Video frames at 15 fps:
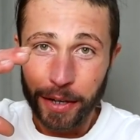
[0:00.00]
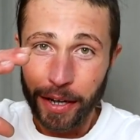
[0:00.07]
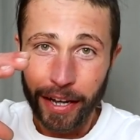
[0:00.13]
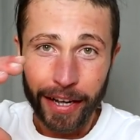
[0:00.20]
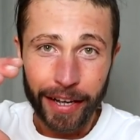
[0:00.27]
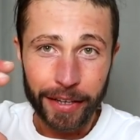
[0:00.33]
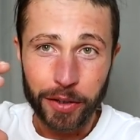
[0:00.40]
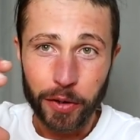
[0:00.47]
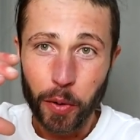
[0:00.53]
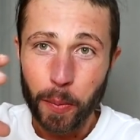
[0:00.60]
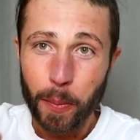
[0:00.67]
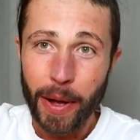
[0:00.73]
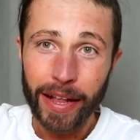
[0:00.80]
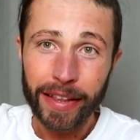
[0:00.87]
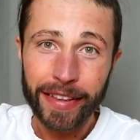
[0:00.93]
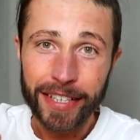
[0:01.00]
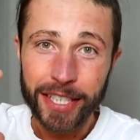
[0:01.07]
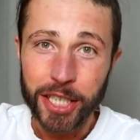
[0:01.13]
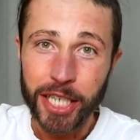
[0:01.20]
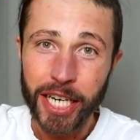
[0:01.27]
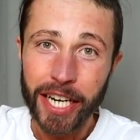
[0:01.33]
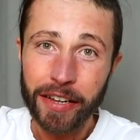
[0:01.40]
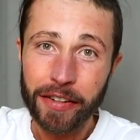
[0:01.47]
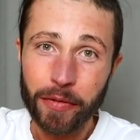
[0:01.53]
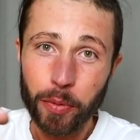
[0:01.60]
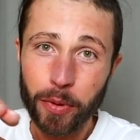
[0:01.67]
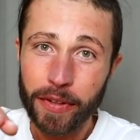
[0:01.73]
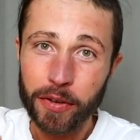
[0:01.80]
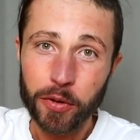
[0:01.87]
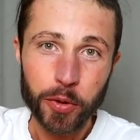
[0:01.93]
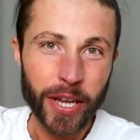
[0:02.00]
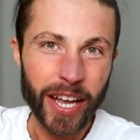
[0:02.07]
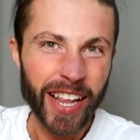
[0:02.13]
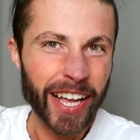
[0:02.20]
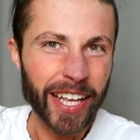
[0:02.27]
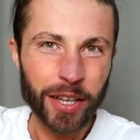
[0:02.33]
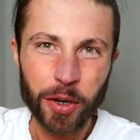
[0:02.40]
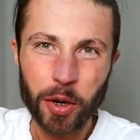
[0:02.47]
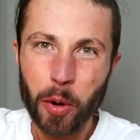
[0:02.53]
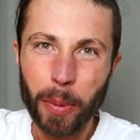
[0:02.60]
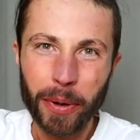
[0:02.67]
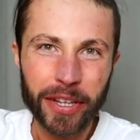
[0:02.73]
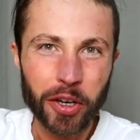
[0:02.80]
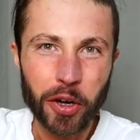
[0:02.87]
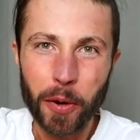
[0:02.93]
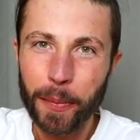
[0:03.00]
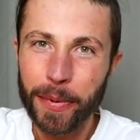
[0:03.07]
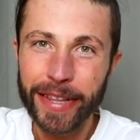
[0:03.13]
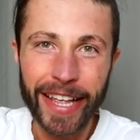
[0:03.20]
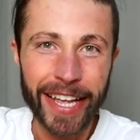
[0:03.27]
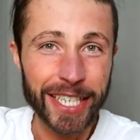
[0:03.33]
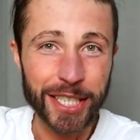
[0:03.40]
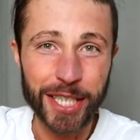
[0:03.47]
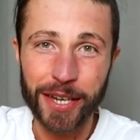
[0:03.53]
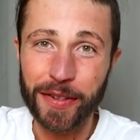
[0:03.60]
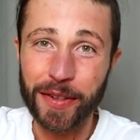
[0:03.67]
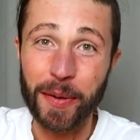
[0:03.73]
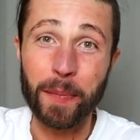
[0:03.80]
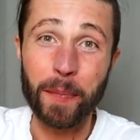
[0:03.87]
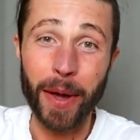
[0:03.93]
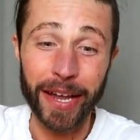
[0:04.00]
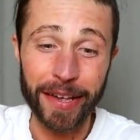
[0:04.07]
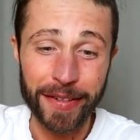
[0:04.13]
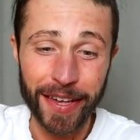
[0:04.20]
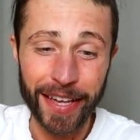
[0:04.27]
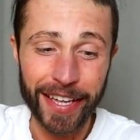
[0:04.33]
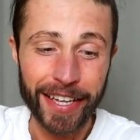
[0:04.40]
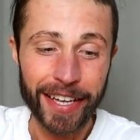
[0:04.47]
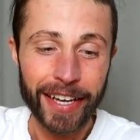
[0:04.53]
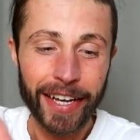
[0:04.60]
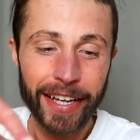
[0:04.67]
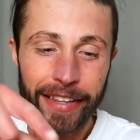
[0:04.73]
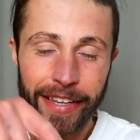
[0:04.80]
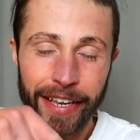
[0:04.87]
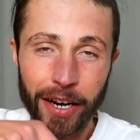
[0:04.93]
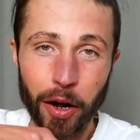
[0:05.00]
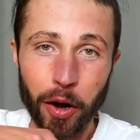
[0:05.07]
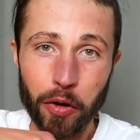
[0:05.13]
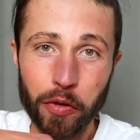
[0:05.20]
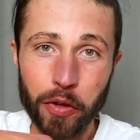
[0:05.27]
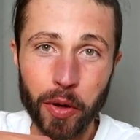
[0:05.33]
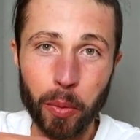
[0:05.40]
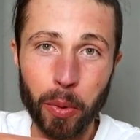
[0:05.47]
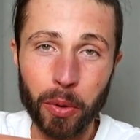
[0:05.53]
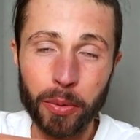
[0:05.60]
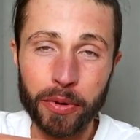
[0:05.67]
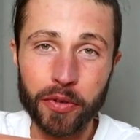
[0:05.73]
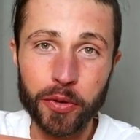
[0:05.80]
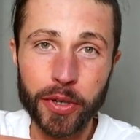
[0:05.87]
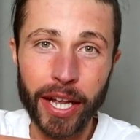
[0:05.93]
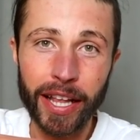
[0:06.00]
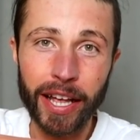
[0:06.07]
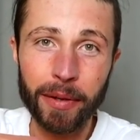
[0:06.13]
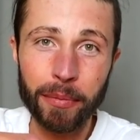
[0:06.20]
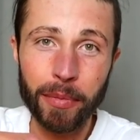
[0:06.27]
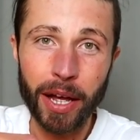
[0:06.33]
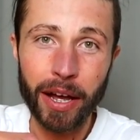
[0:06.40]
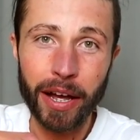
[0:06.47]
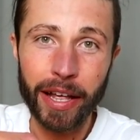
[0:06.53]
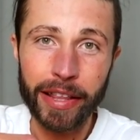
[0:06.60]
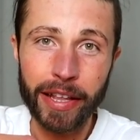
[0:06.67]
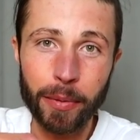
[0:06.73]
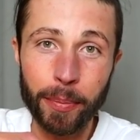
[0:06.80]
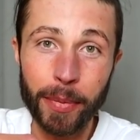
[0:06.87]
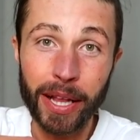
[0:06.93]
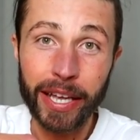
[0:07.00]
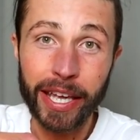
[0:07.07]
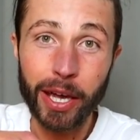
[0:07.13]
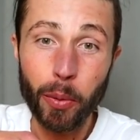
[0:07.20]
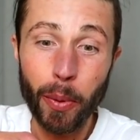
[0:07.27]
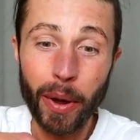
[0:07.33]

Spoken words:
To melt the cheese with the Nutella, I don't know, but the combination is amazing. Then also one with Nutella and a Milky